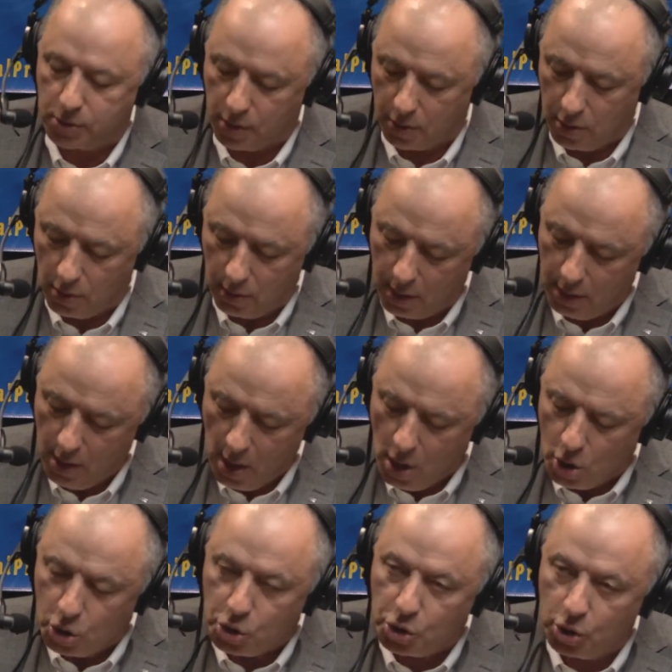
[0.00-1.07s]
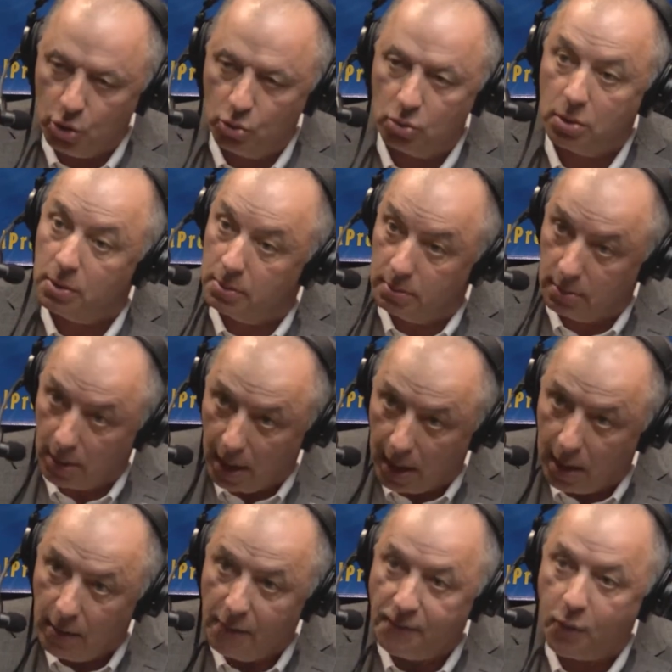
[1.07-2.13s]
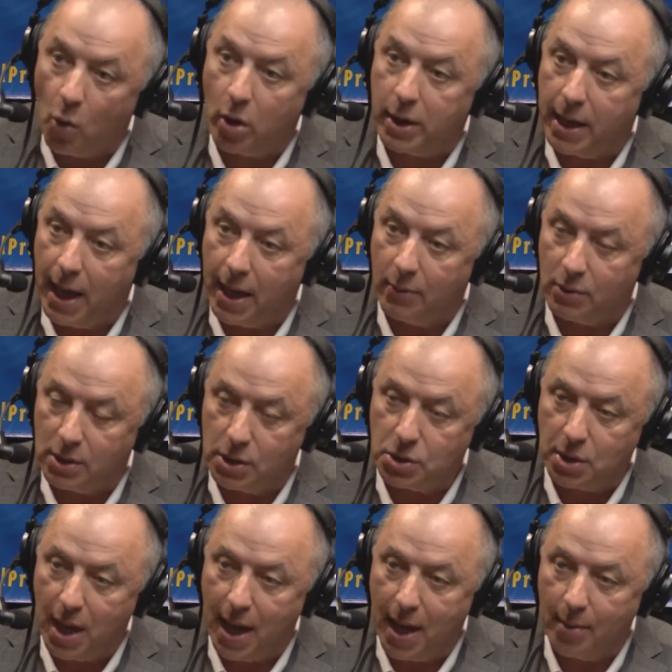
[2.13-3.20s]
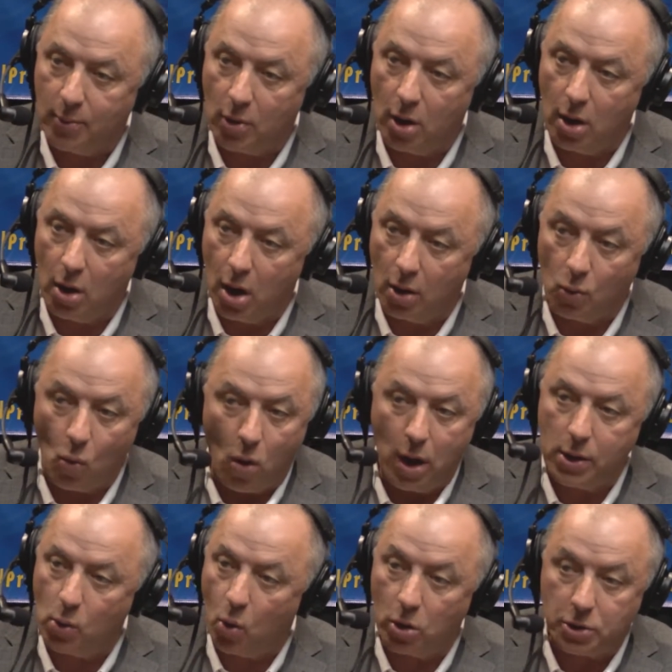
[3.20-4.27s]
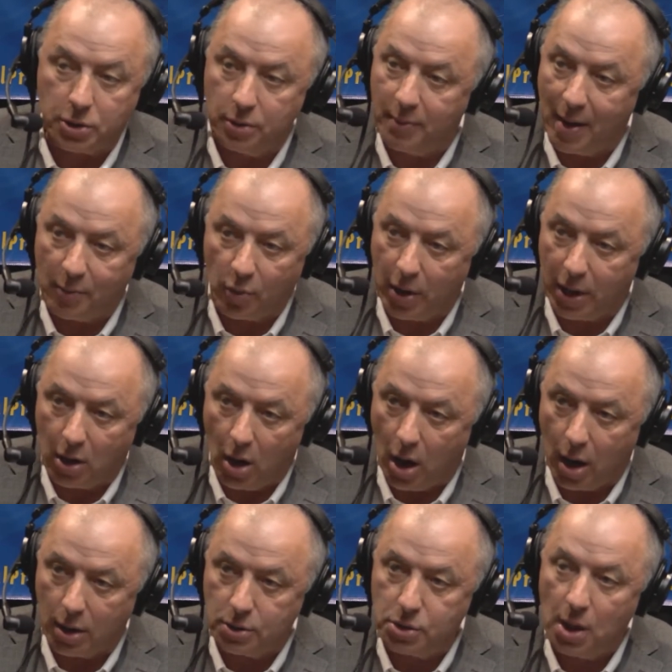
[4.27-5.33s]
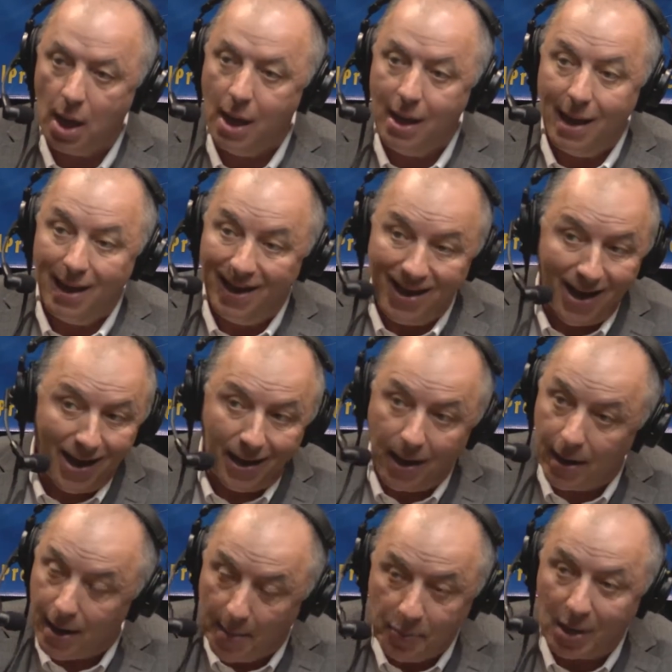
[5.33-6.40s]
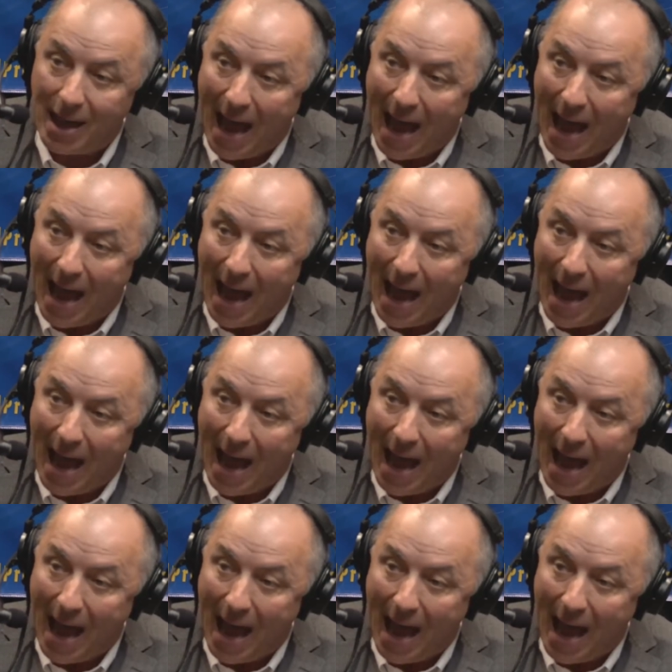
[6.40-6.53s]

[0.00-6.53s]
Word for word: So you can shoot in 4K with this camera on one or two memory cards, uh, a couple